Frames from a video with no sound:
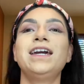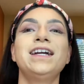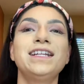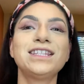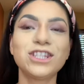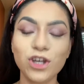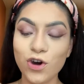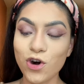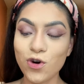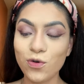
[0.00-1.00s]
And
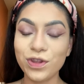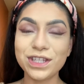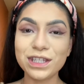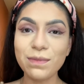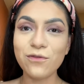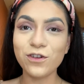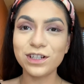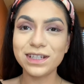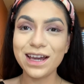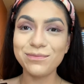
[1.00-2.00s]
so this is my first
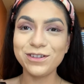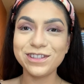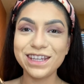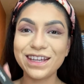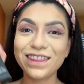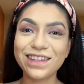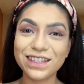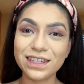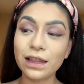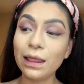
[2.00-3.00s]
time using
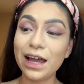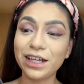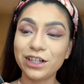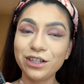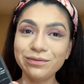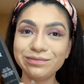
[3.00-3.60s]
this liner.